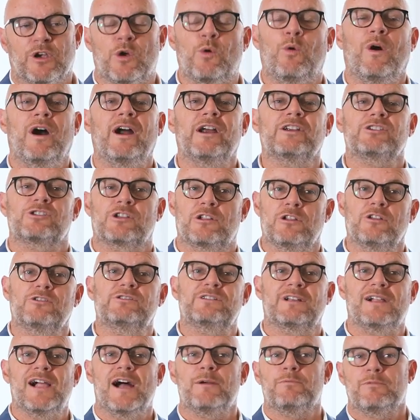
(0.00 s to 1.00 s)
requires
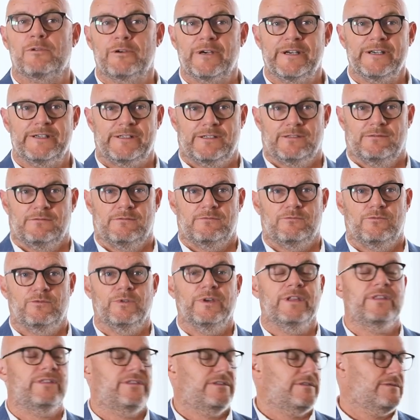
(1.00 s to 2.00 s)
close collaboration
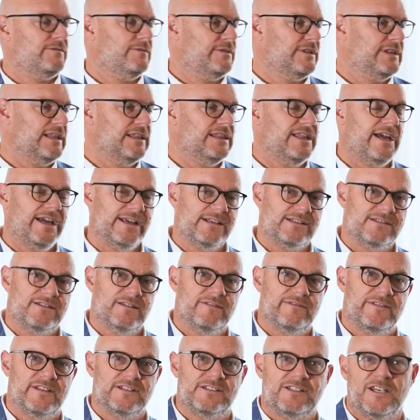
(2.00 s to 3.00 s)
with the likes
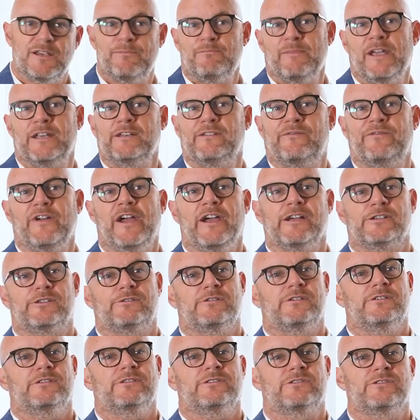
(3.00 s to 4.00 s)
of the chip
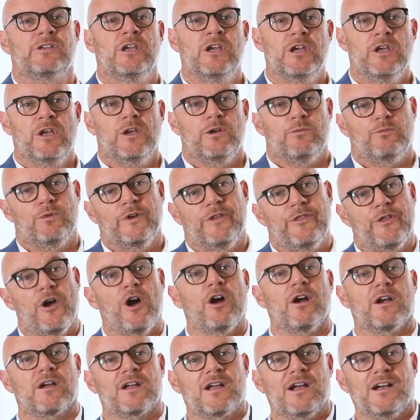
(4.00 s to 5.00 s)
manufacturers, with
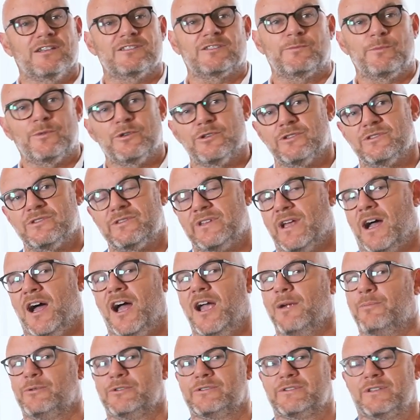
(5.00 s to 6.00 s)
our customers, the
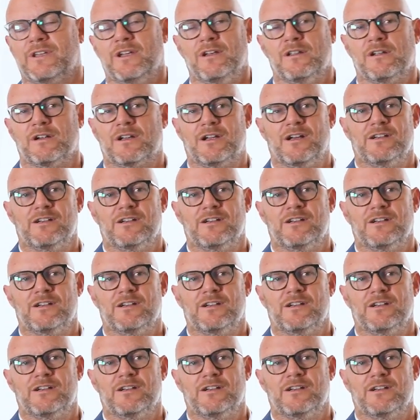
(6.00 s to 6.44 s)
hyperscaler